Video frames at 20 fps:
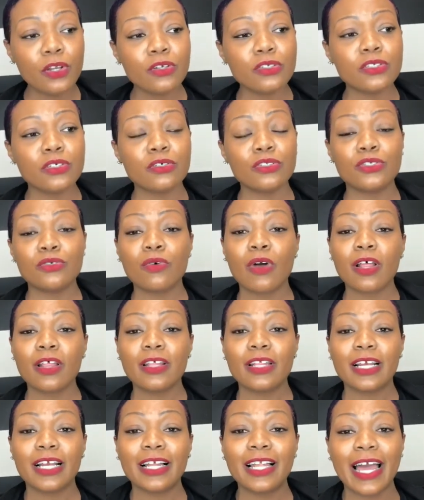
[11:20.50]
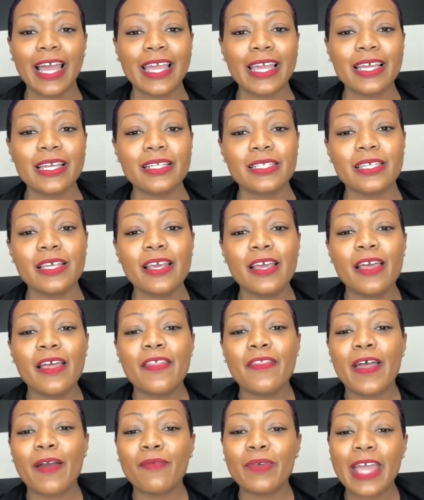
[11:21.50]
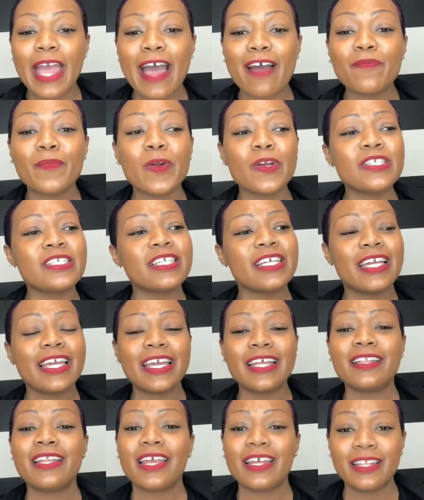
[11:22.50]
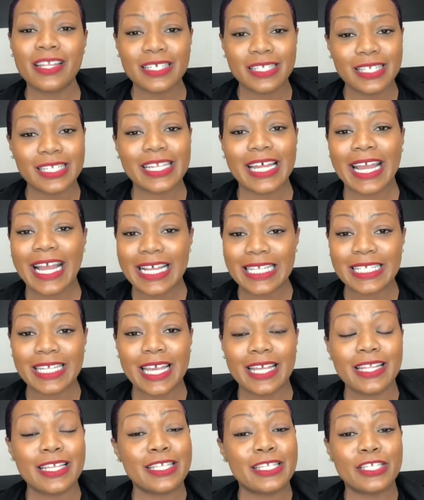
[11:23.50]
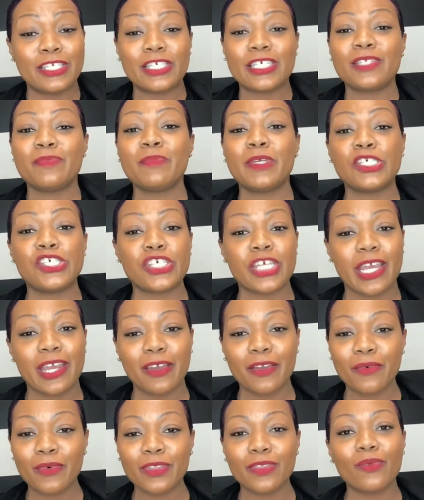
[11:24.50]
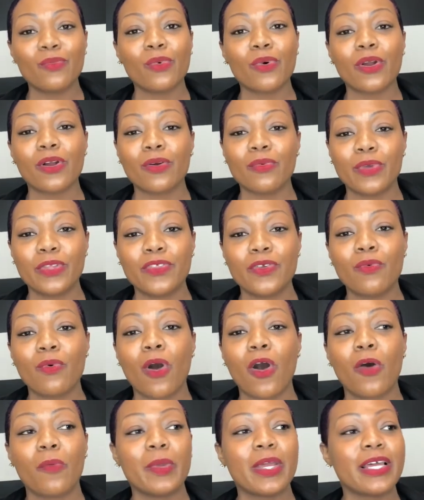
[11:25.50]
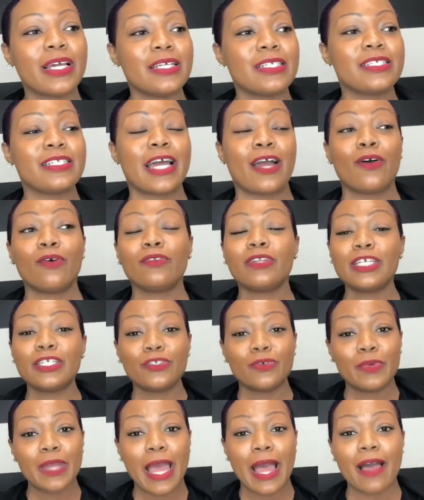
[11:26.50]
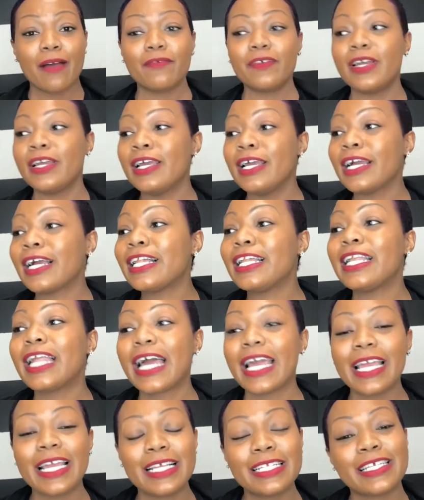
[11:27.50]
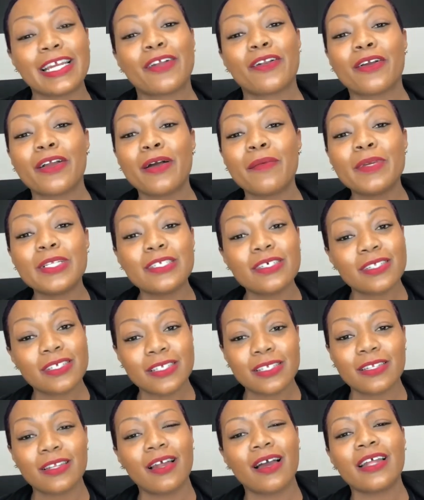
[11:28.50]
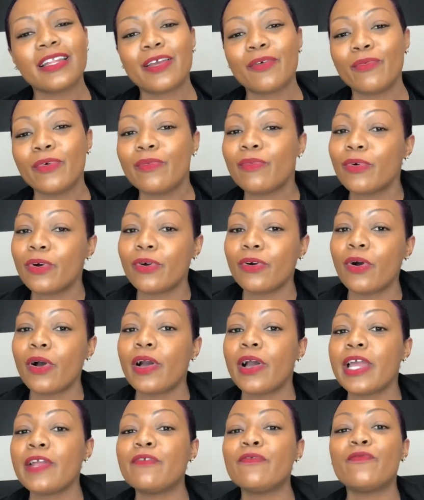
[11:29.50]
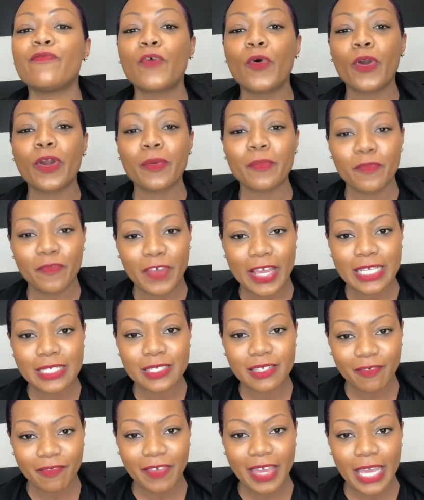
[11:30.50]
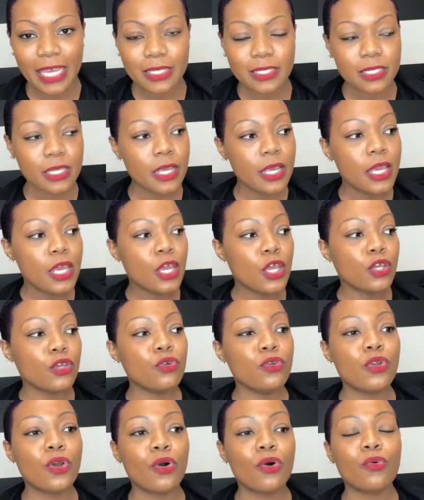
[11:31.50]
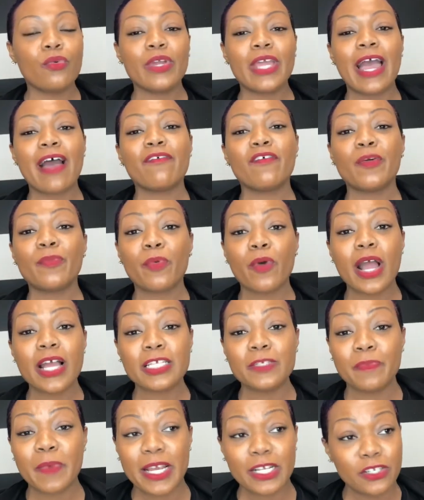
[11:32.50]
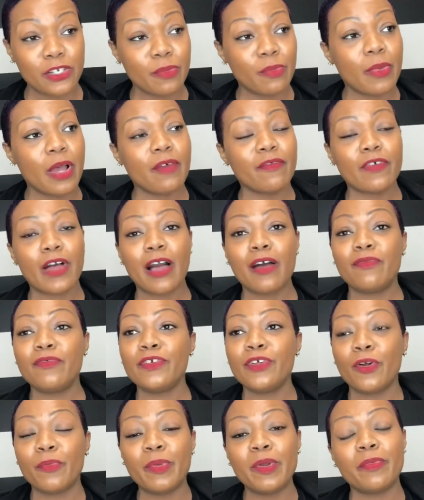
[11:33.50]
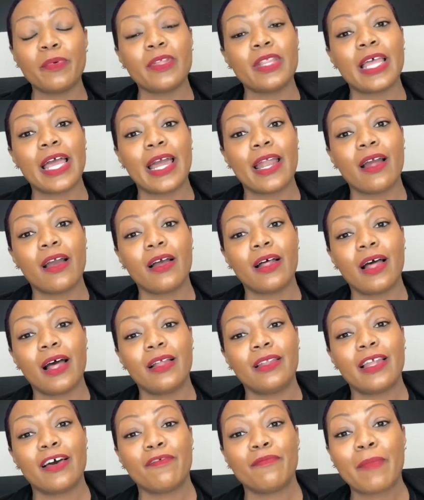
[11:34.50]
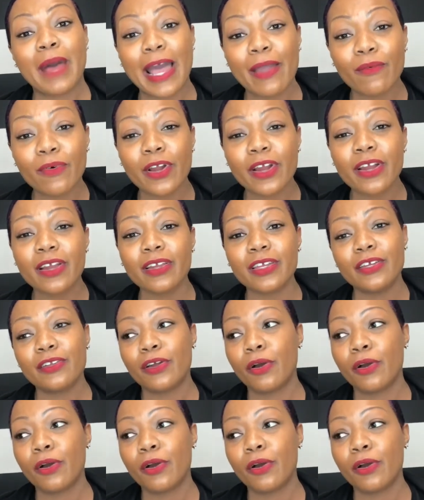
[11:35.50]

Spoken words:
So to all of the clients that we have personally, and then this is, like I said, this is just me sharing with the world, with you all, because not only do we have clients that are coming to the salon that we will inform face to face, we have a broad spectrum of people that I love my work,